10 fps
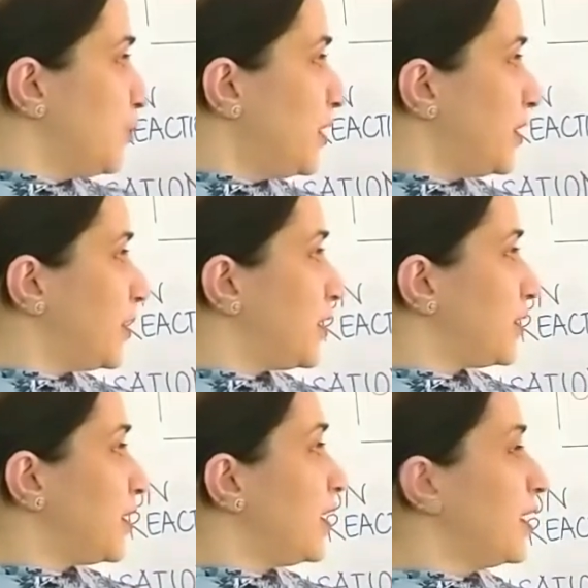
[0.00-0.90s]
be written
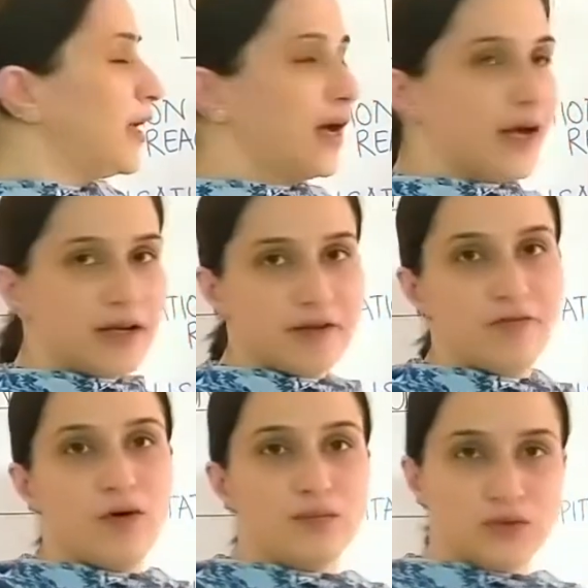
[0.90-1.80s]
in the
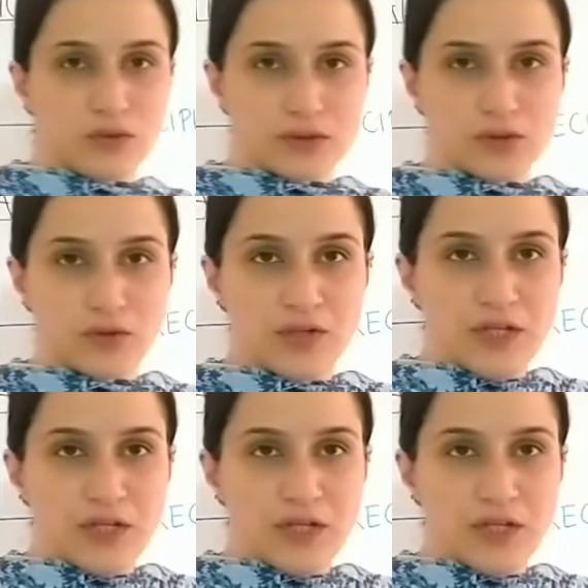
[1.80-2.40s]
ionic forms also.